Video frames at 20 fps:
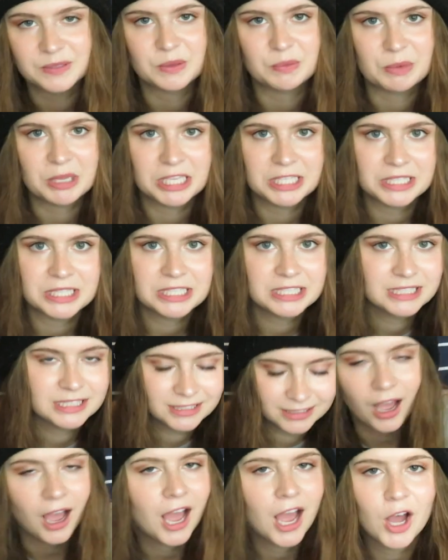It's amazing.
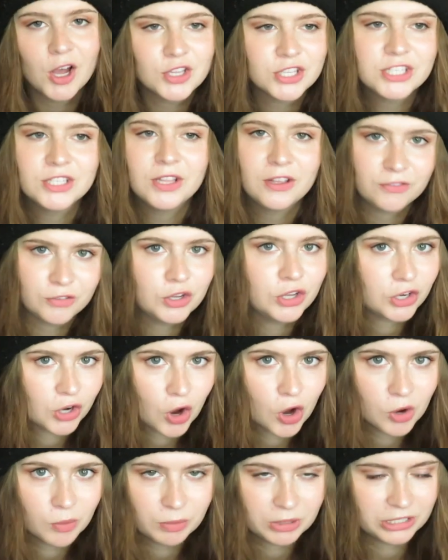I also love good
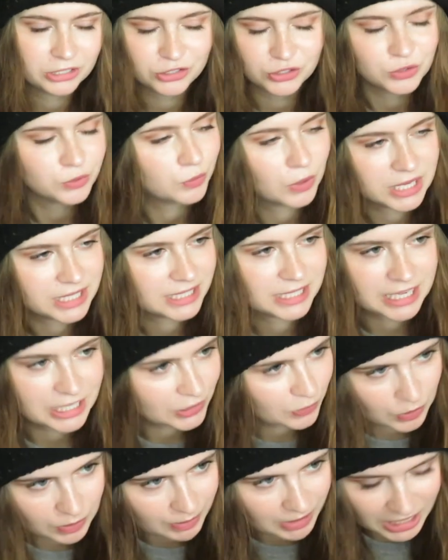art, but it just
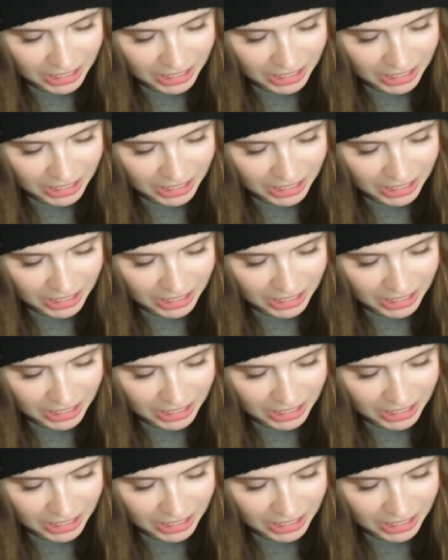resonates with